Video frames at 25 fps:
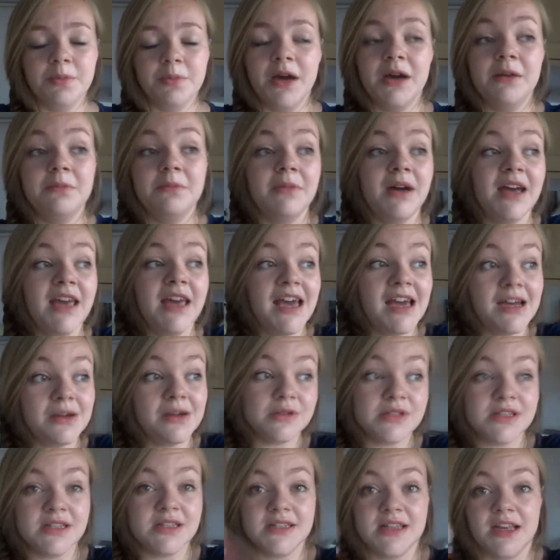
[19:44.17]
But my
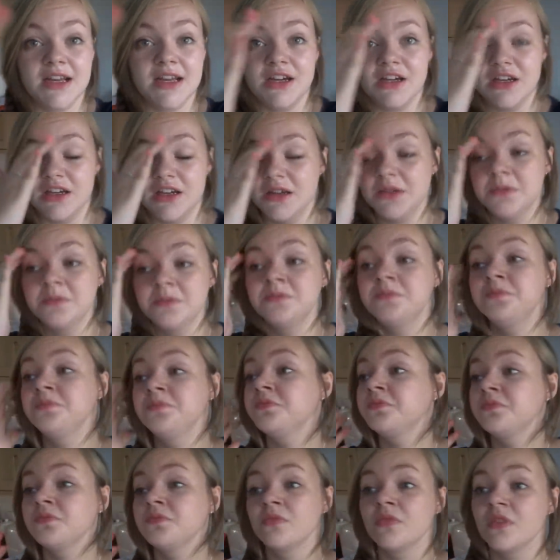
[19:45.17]
house is like a
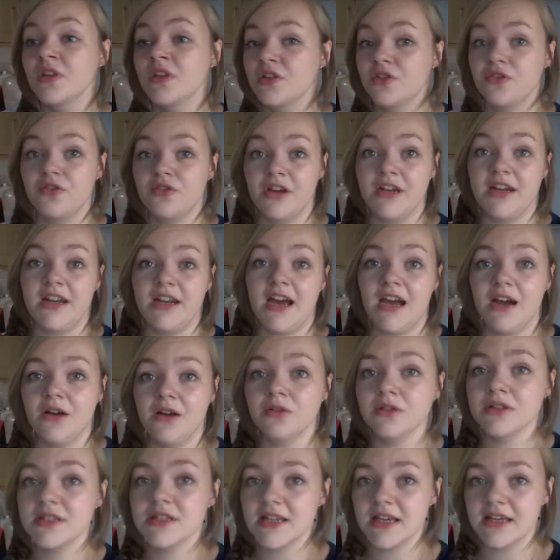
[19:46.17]
greenhouse.